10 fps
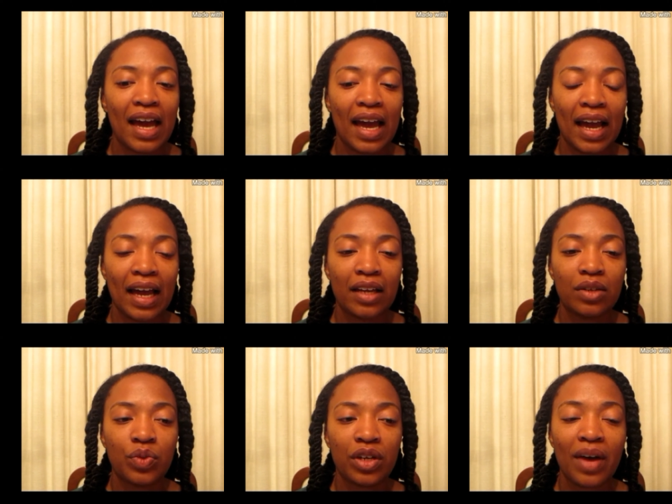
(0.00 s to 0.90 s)

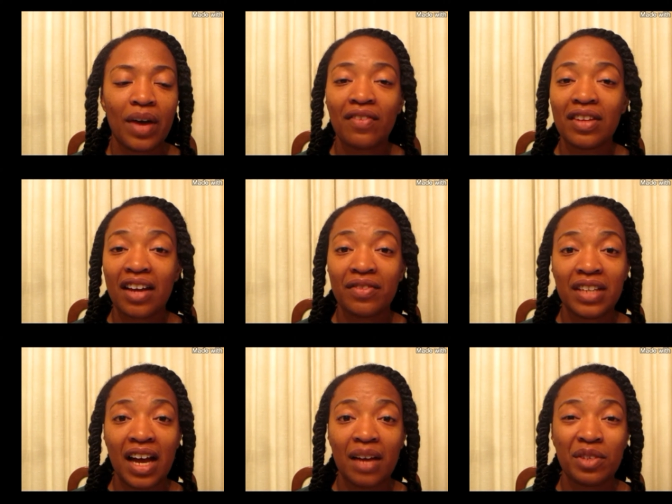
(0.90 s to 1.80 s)
and we don't have a lot of
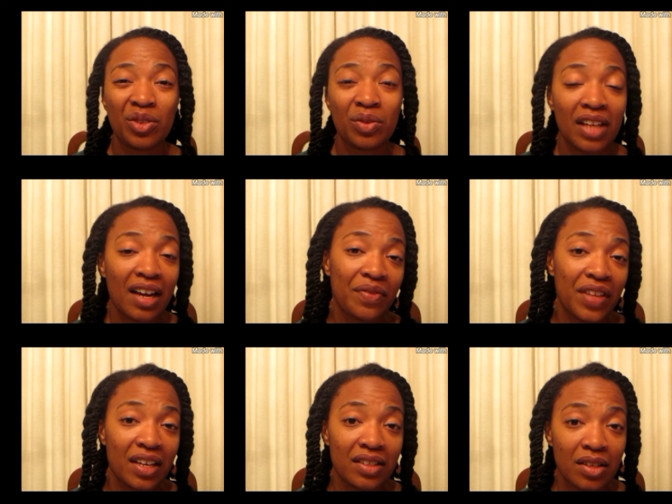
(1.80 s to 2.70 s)
time to do a lot of
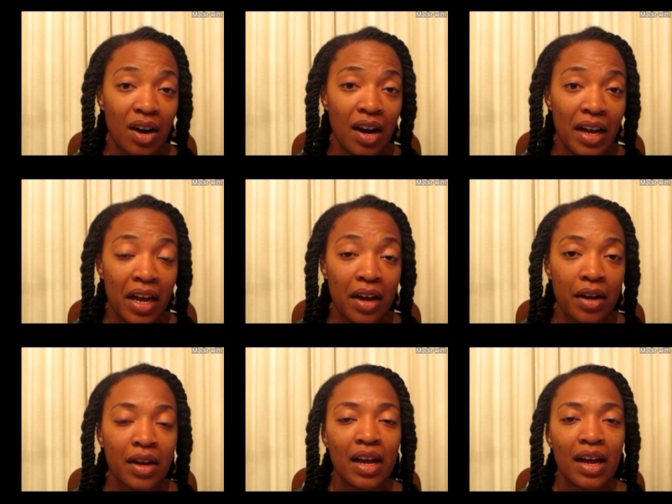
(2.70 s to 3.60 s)
things to our
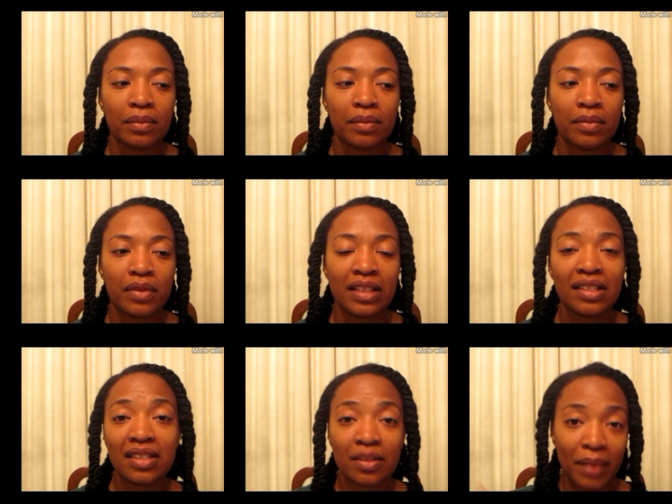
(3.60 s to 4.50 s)
hair.
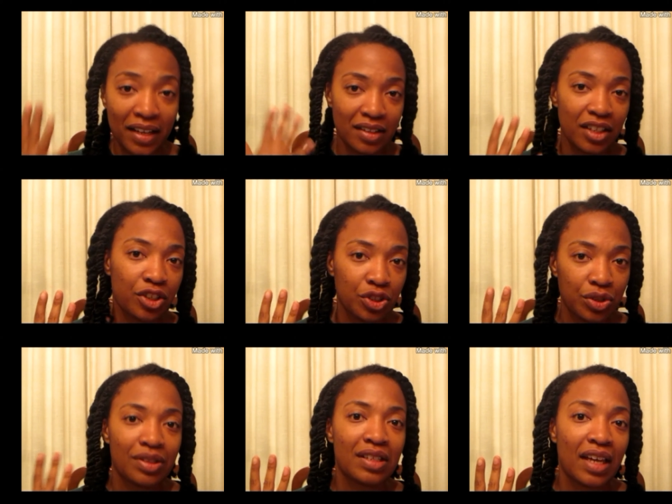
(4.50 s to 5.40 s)
This is my
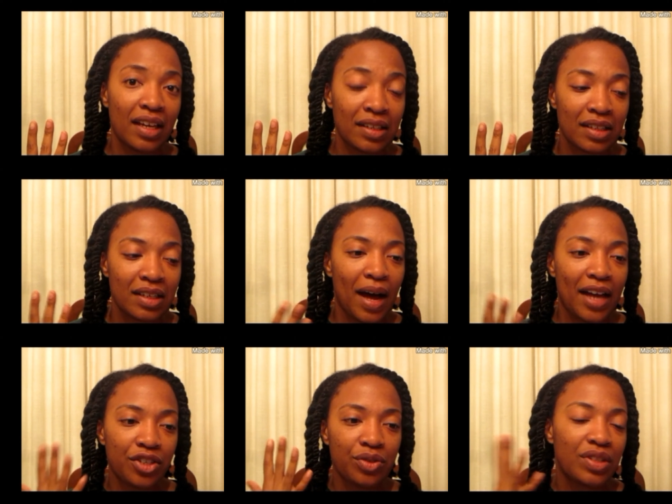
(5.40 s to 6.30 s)
signature set. Um,
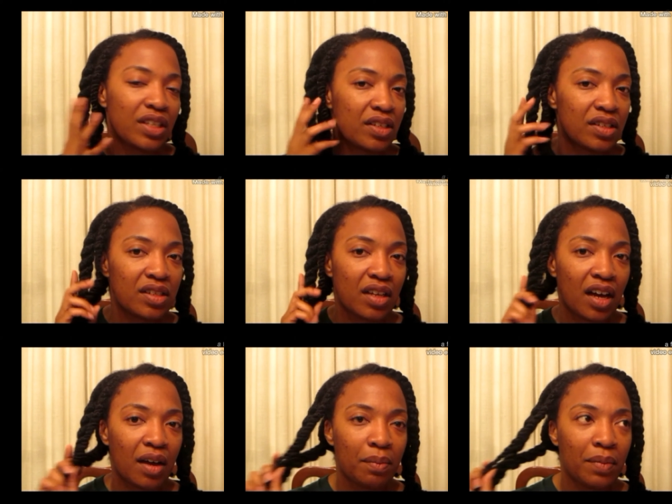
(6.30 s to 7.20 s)
I do this
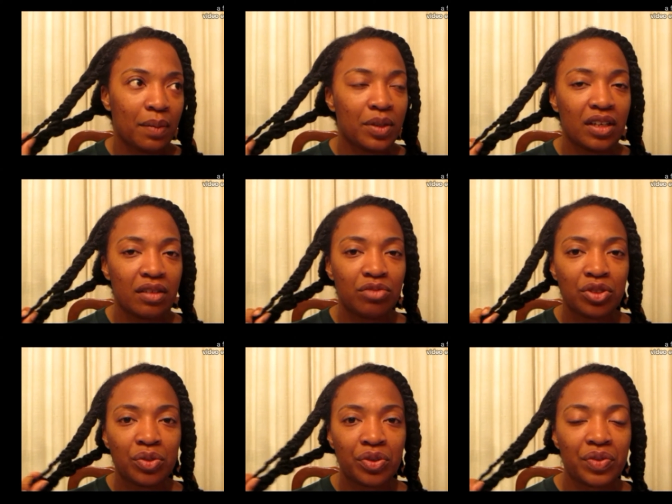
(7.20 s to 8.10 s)
um, maybe
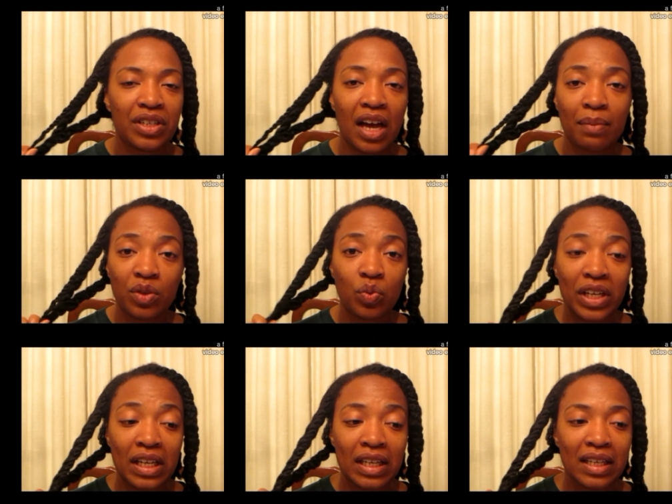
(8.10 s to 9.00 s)
two or three times a
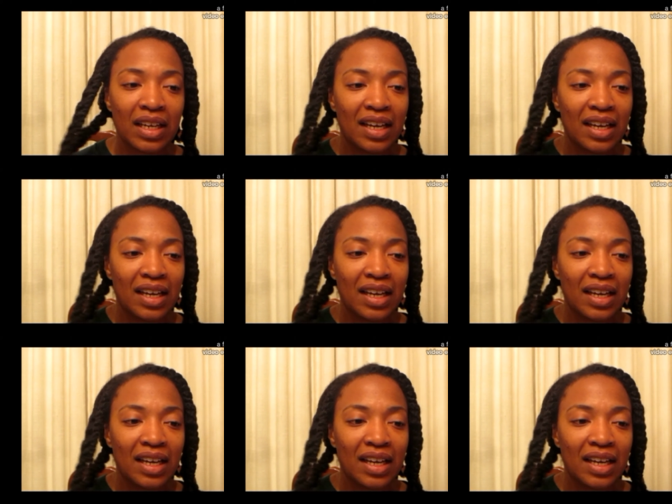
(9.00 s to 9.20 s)
week.